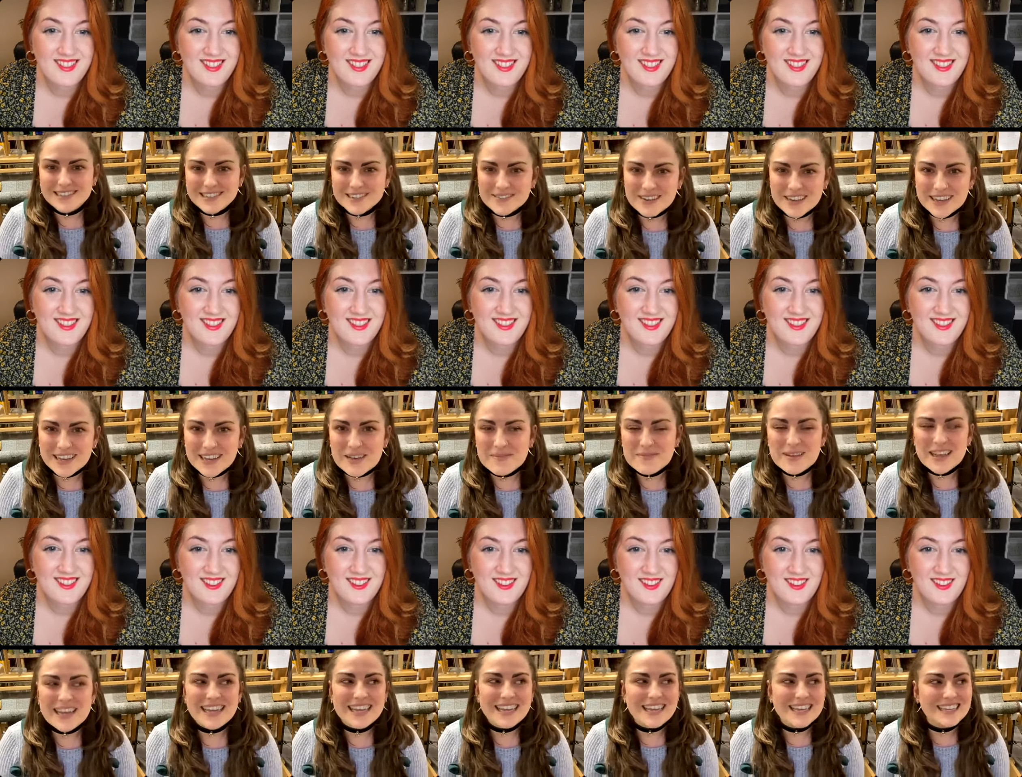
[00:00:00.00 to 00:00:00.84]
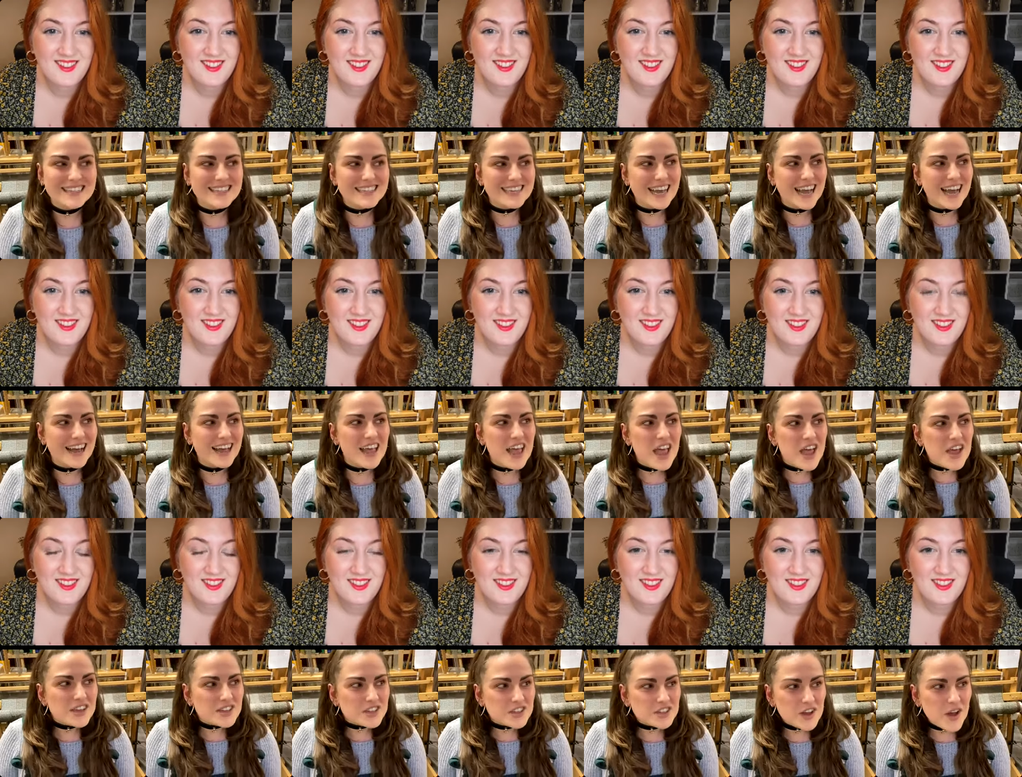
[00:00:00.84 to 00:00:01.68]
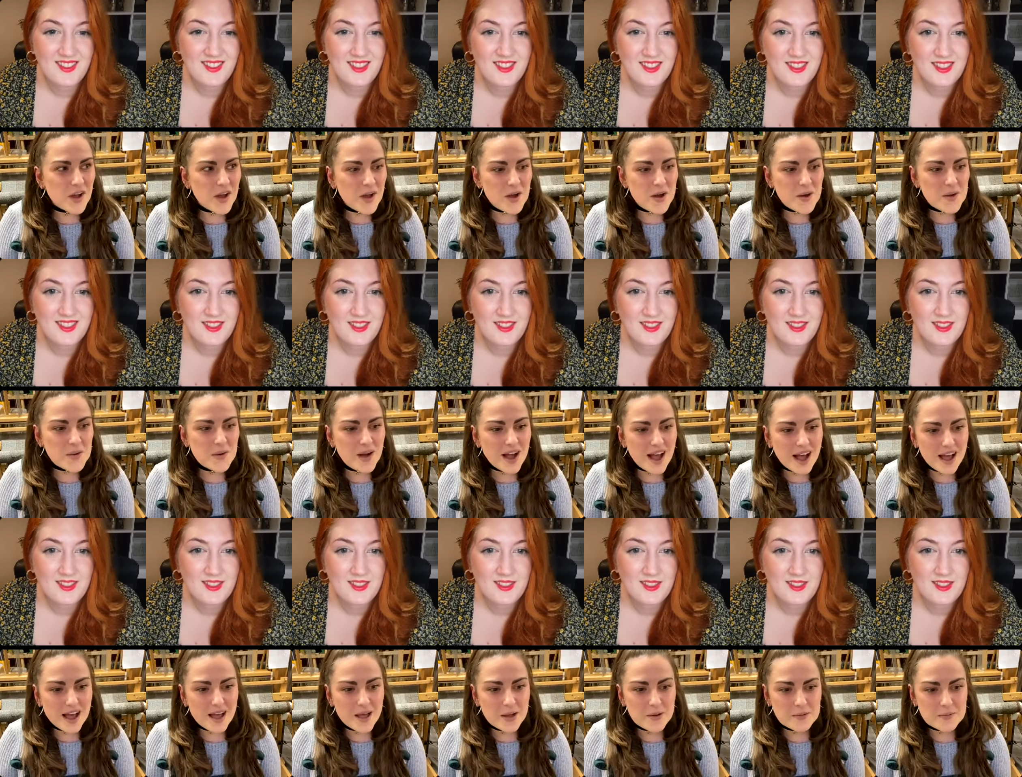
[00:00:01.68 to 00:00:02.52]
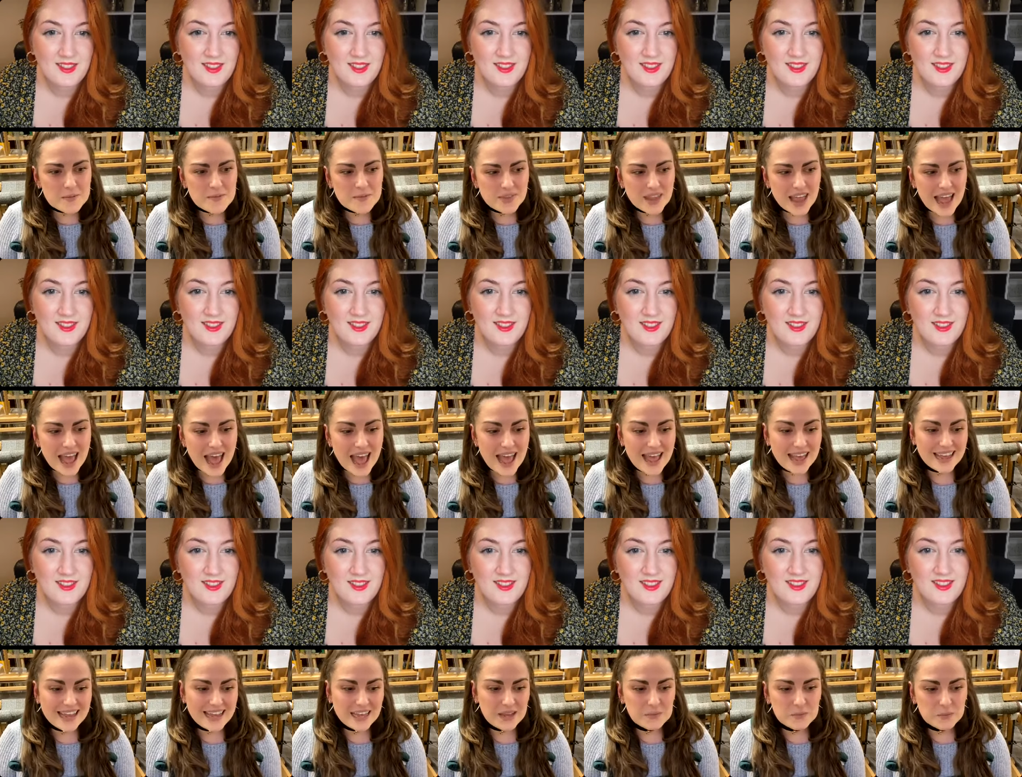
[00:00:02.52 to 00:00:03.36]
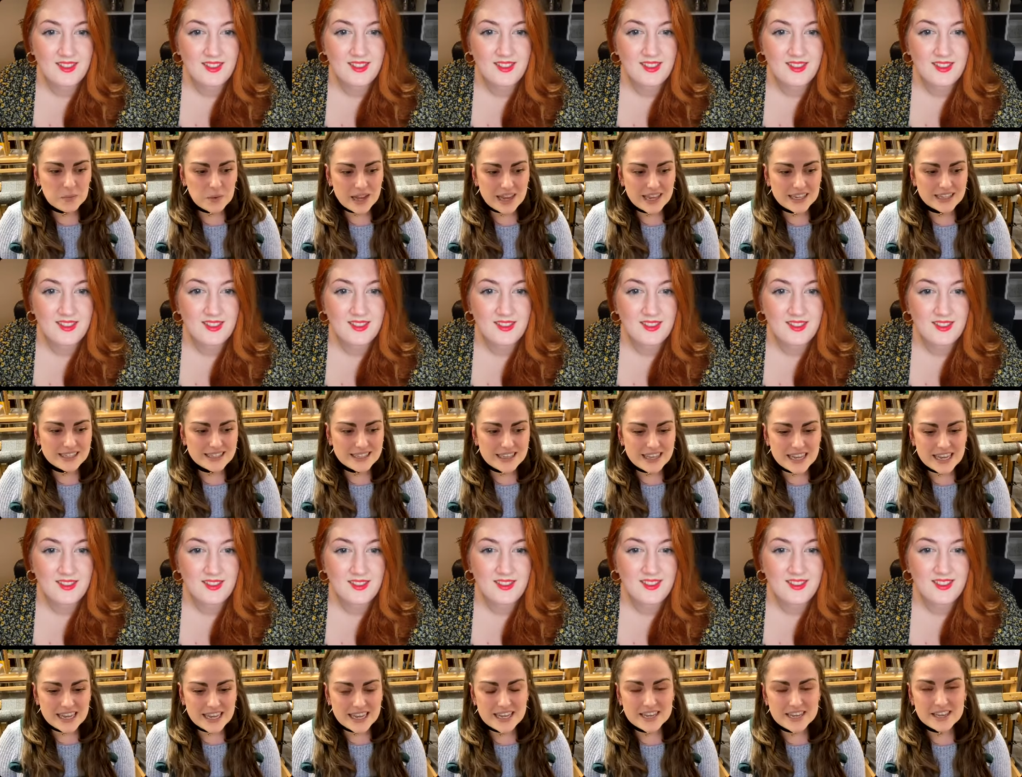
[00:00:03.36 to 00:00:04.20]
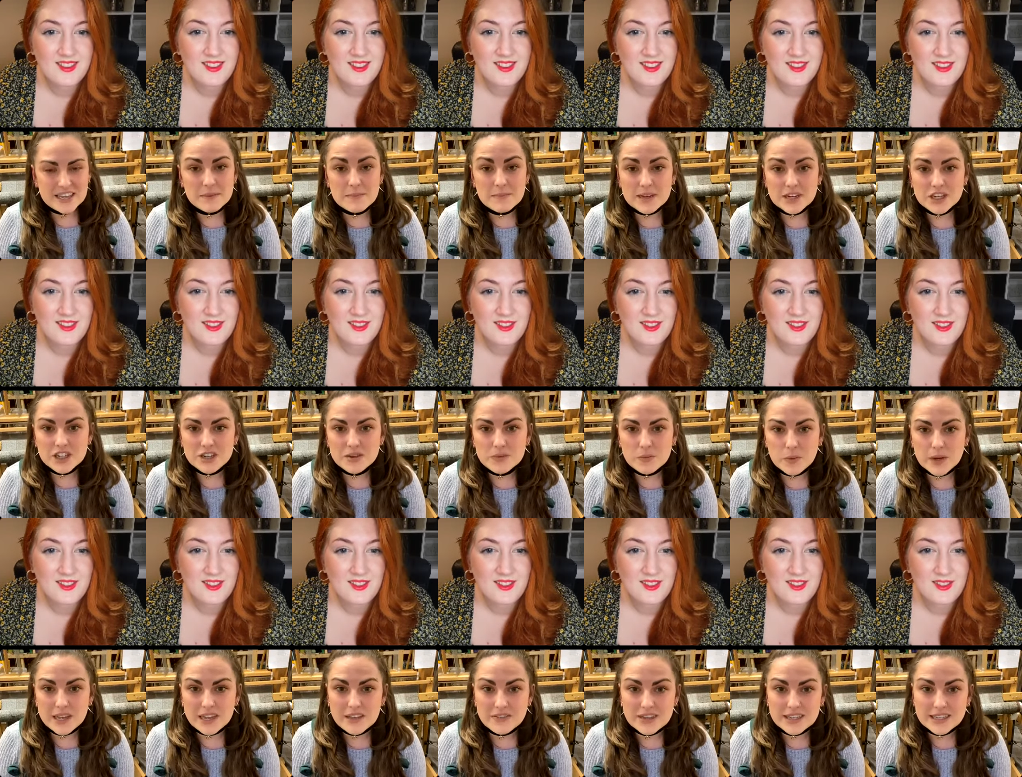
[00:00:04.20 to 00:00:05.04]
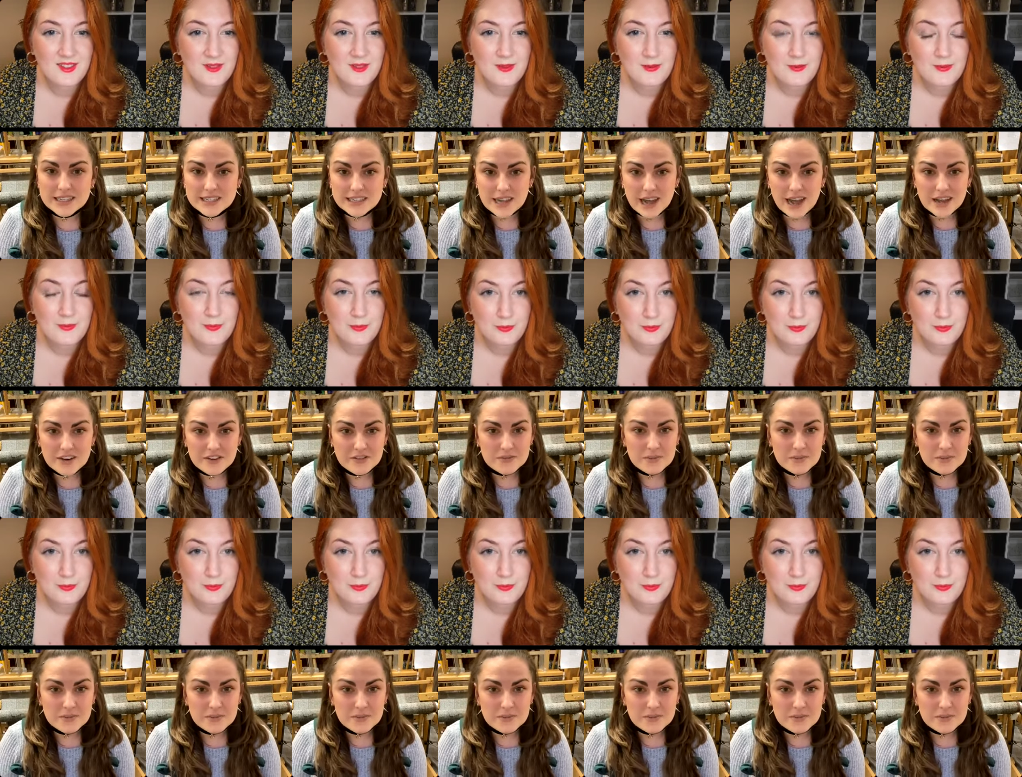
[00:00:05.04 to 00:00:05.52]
Speaker 1: to make it a bit easier. So um, A is the commission weaving side of